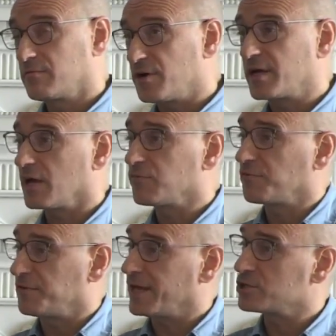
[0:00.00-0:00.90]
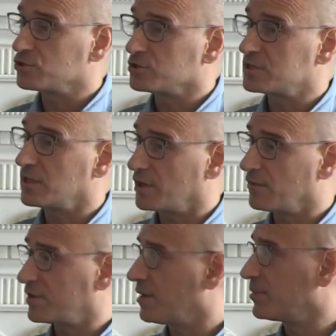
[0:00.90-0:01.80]
very careful financial
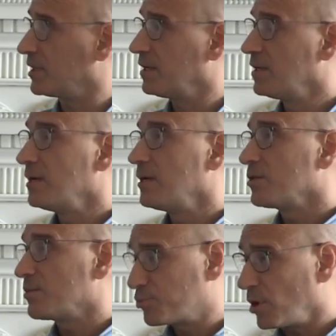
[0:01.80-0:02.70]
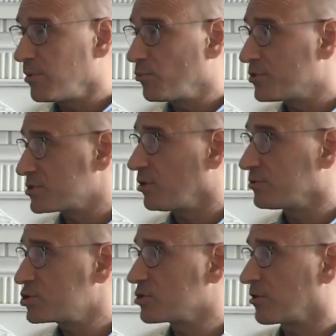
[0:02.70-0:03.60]
steering of a company. The problem with this
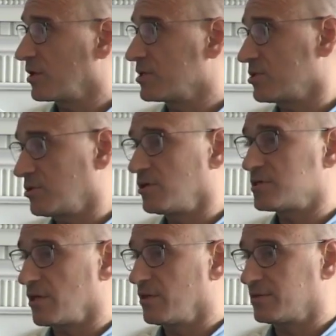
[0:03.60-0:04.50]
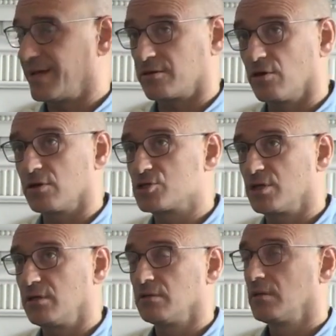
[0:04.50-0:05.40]
whole digital thing is it turns out that
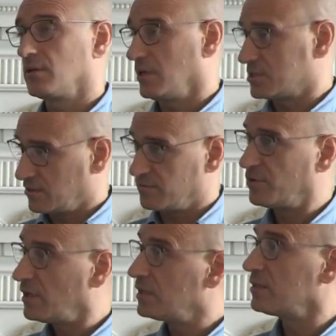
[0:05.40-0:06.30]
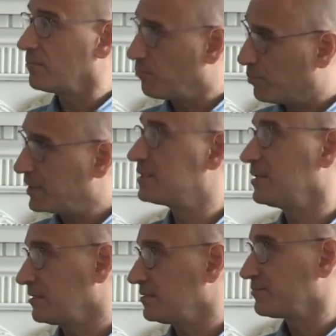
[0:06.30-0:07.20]
technology is a really big
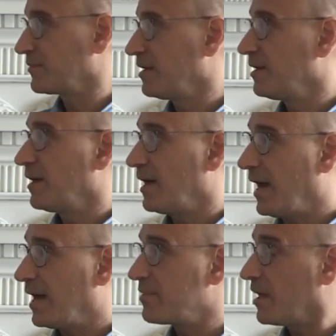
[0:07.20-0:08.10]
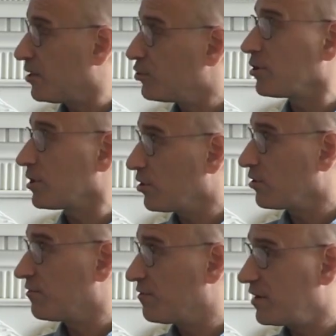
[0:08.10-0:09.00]
deal. And there are not a
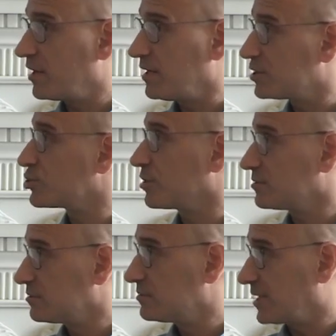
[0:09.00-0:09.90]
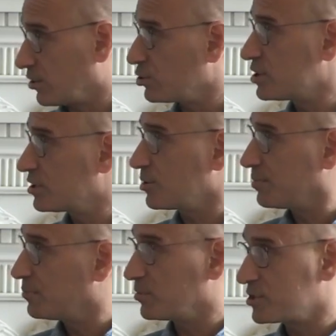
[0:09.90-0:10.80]
lot of very technology
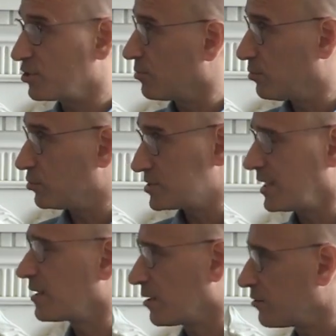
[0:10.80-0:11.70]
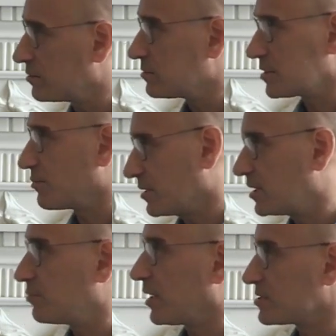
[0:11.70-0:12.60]
literate people sitting on boards, let alone something
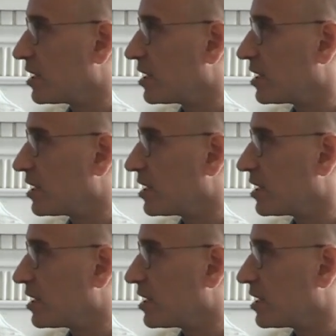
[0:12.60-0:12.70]
deep like